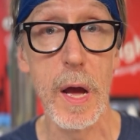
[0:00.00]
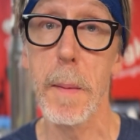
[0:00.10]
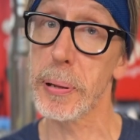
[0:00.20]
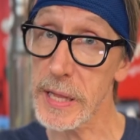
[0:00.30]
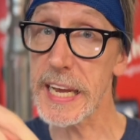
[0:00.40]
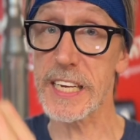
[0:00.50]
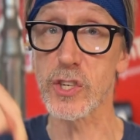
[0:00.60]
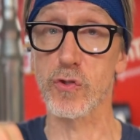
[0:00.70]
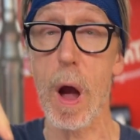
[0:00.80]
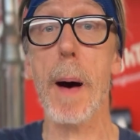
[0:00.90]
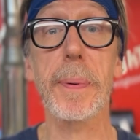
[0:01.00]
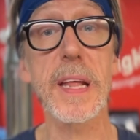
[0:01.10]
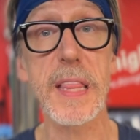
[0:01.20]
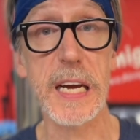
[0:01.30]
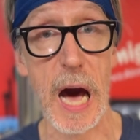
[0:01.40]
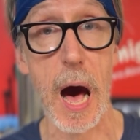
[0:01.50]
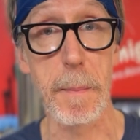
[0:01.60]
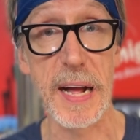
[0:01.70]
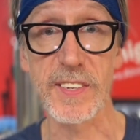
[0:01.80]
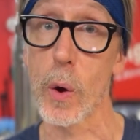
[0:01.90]
please drop it in the
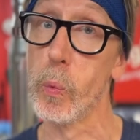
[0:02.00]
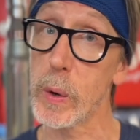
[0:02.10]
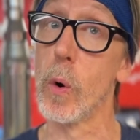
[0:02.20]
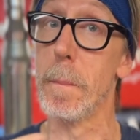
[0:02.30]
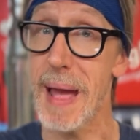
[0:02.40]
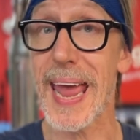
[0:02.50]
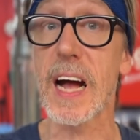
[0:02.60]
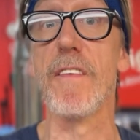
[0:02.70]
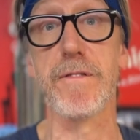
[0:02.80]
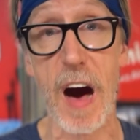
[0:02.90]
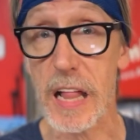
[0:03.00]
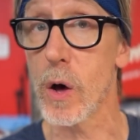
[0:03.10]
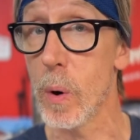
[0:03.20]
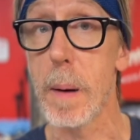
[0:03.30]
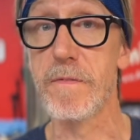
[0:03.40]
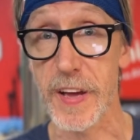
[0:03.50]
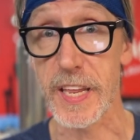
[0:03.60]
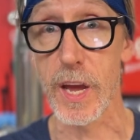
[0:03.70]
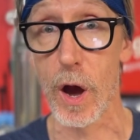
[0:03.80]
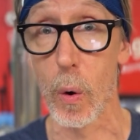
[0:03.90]
comments and we will make a follow-up
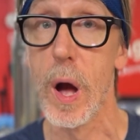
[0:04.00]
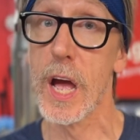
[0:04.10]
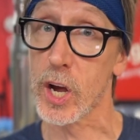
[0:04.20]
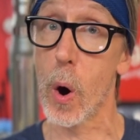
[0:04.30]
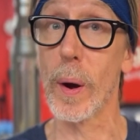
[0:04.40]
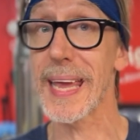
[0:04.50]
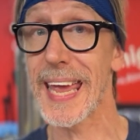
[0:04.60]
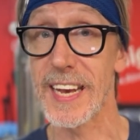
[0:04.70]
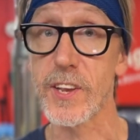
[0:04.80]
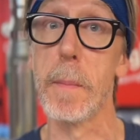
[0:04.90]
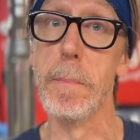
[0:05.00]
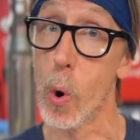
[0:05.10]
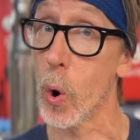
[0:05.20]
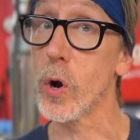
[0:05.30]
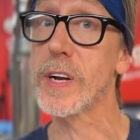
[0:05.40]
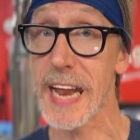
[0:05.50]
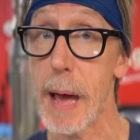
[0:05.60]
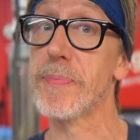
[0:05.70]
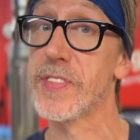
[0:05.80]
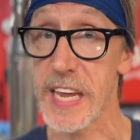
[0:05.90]
video going into more
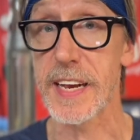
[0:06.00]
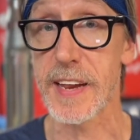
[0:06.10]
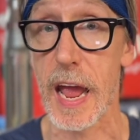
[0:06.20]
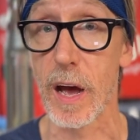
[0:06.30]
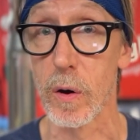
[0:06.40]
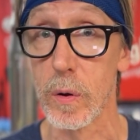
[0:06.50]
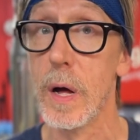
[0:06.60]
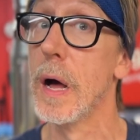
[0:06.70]
depth detail